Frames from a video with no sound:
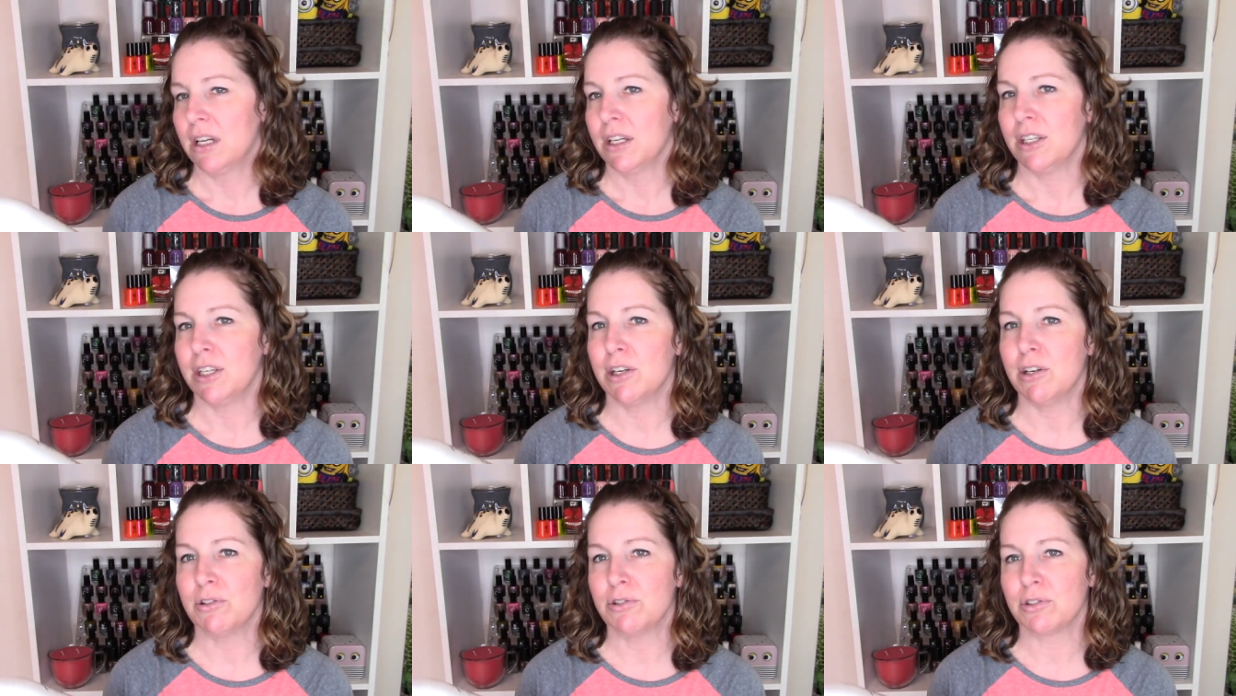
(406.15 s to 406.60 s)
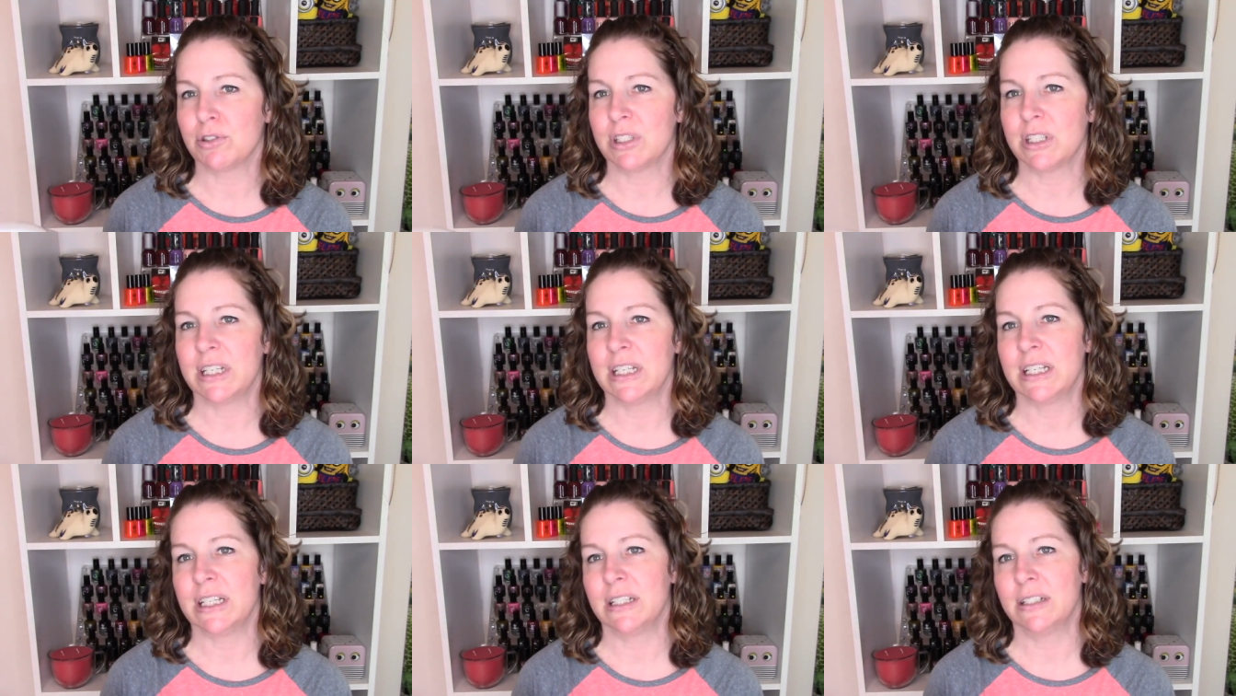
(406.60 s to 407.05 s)

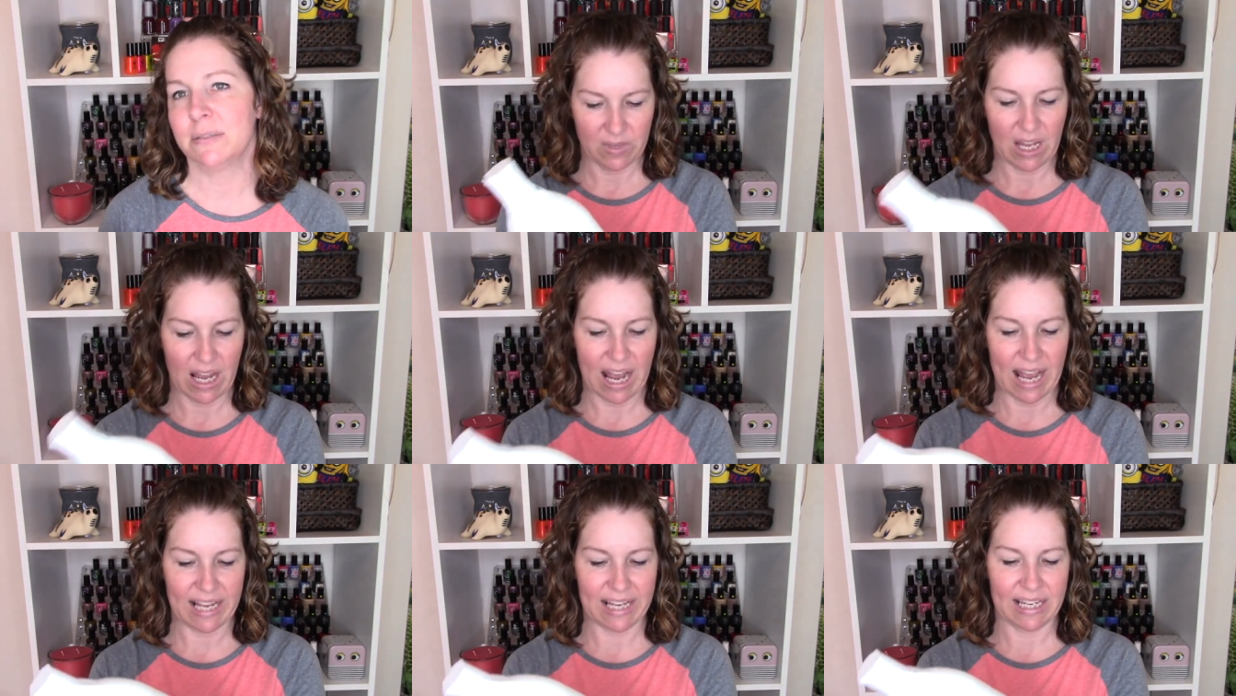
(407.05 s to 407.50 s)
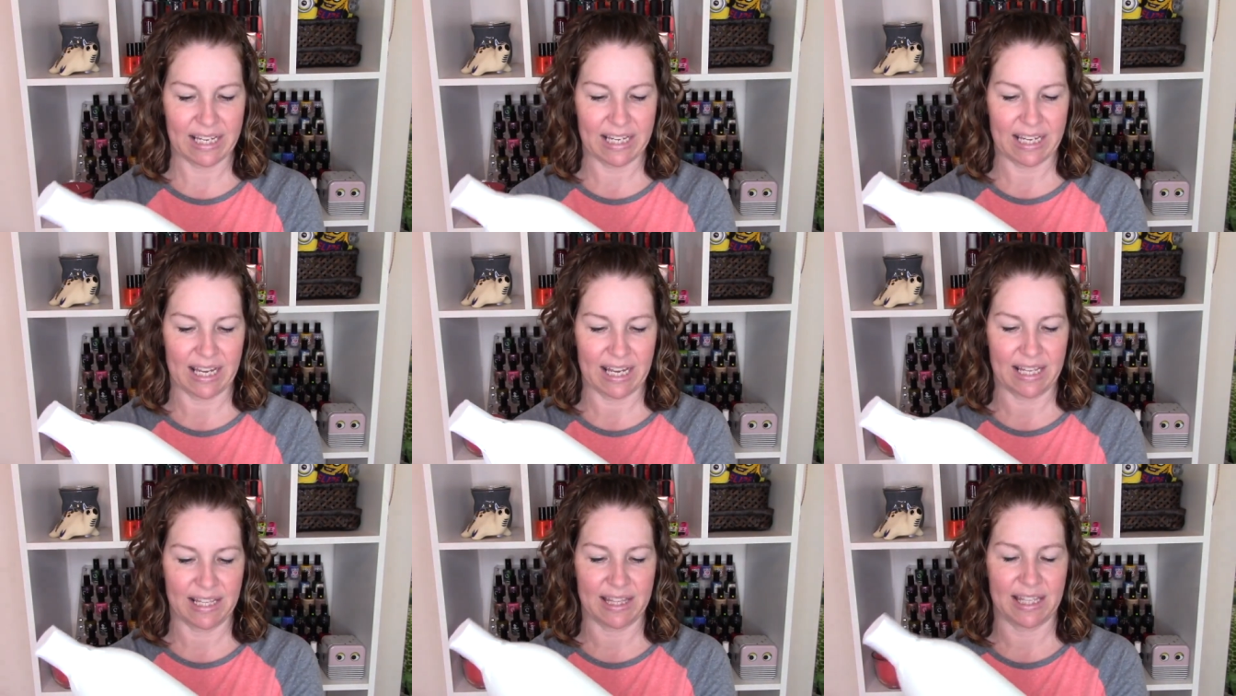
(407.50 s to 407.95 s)
Usually I can
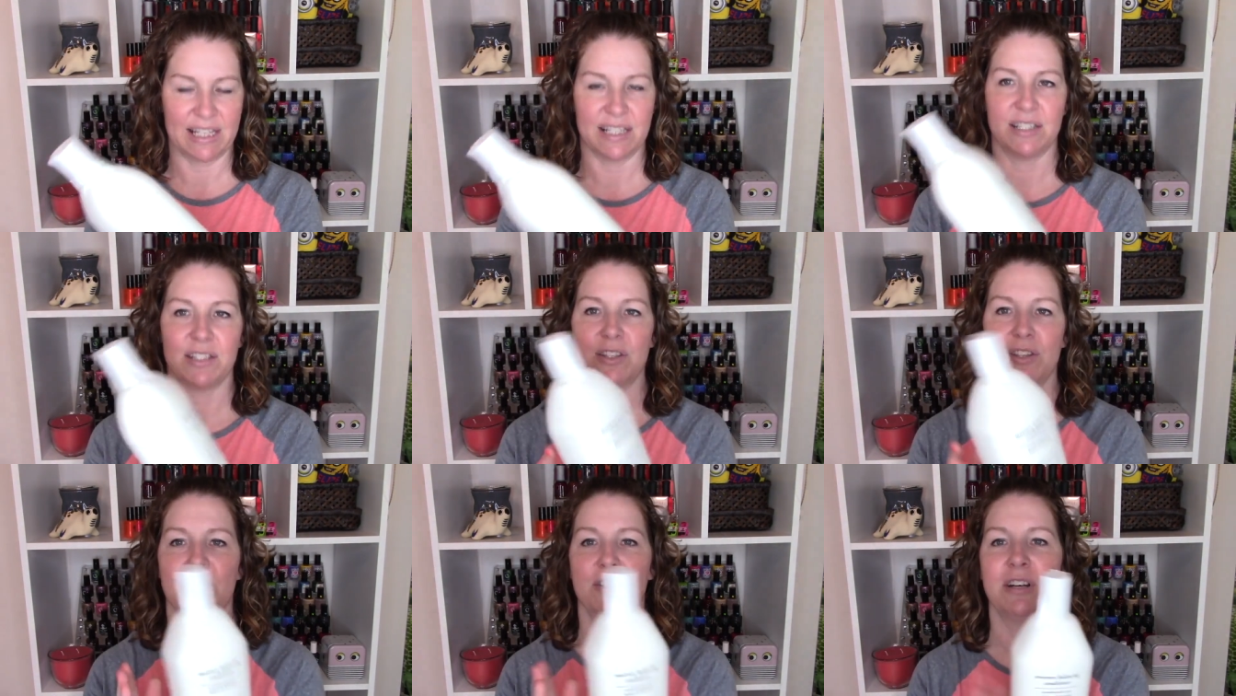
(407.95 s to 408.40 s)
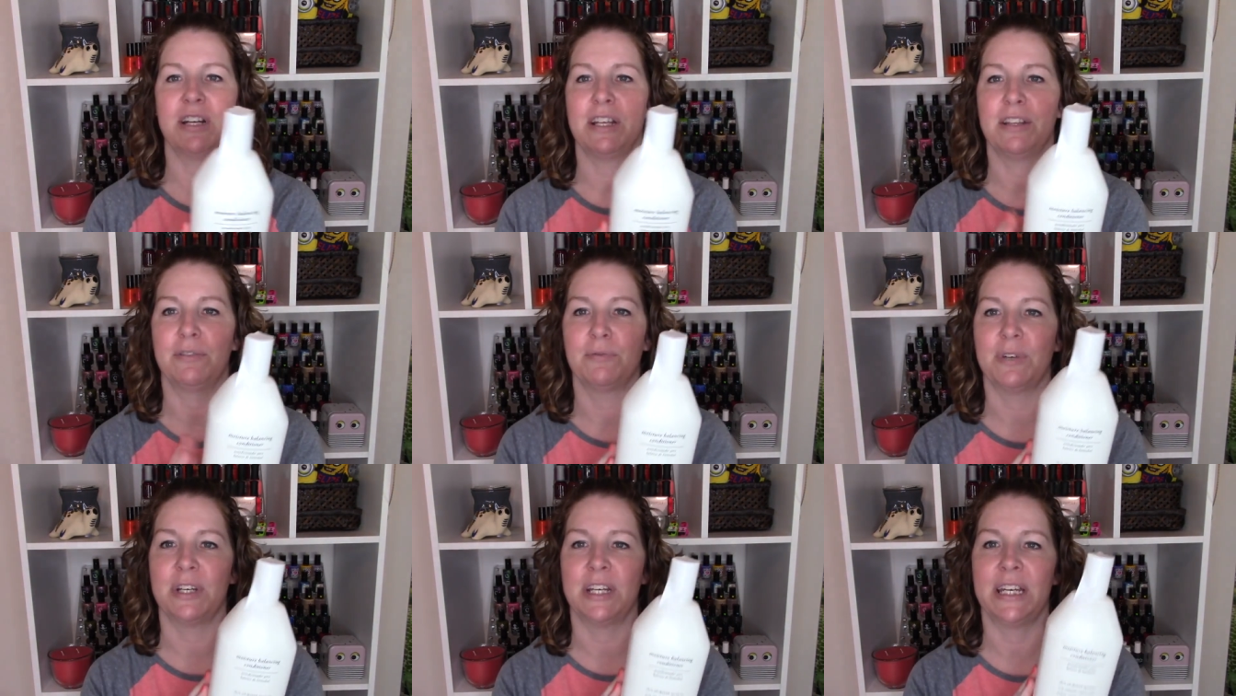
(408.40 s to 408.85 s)
get this
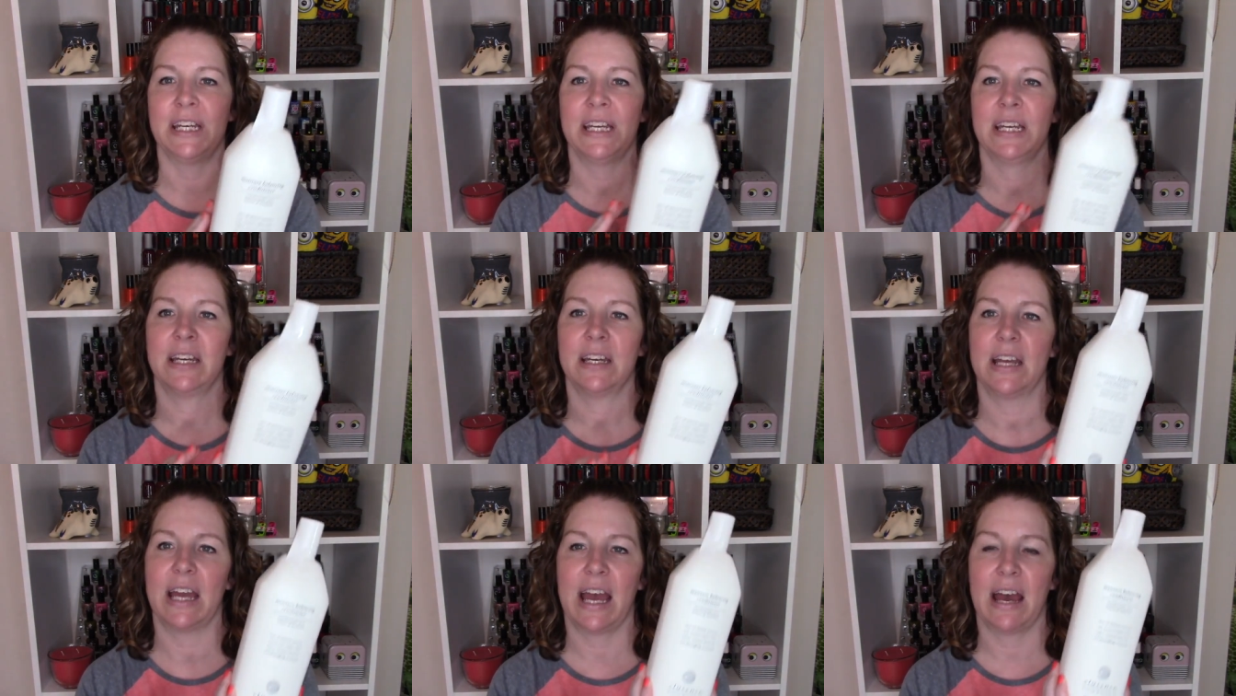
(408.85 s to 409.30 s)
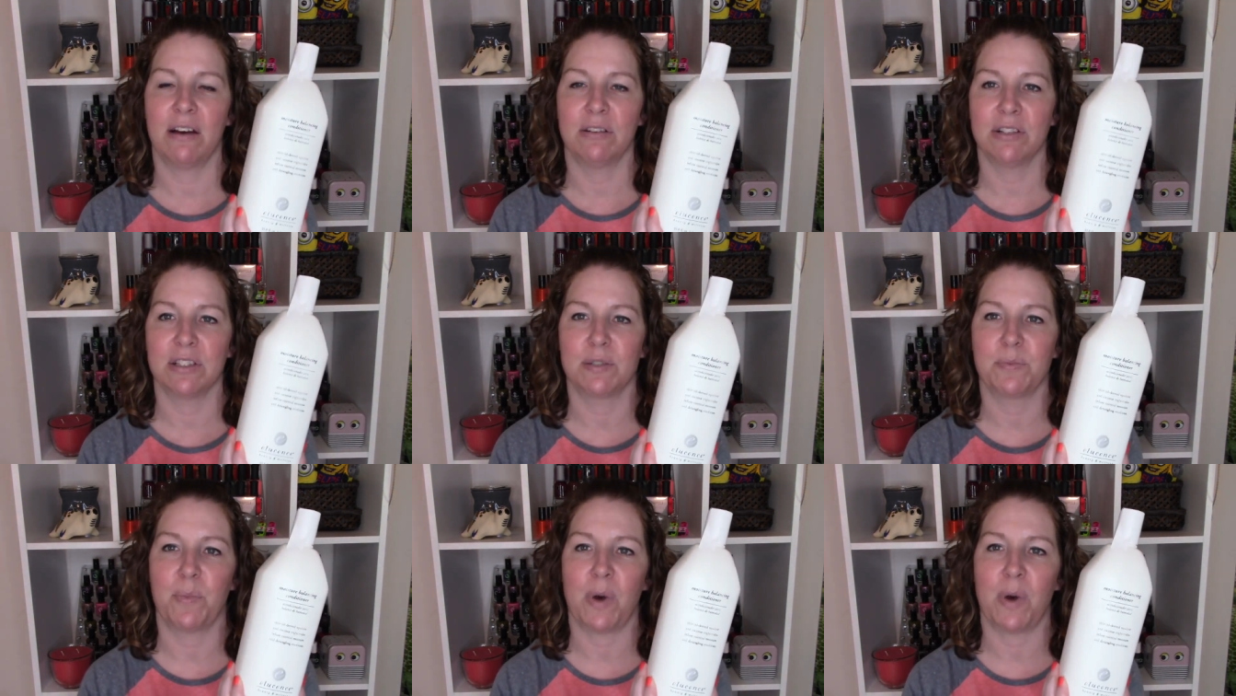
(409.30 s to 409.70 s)
33-ounce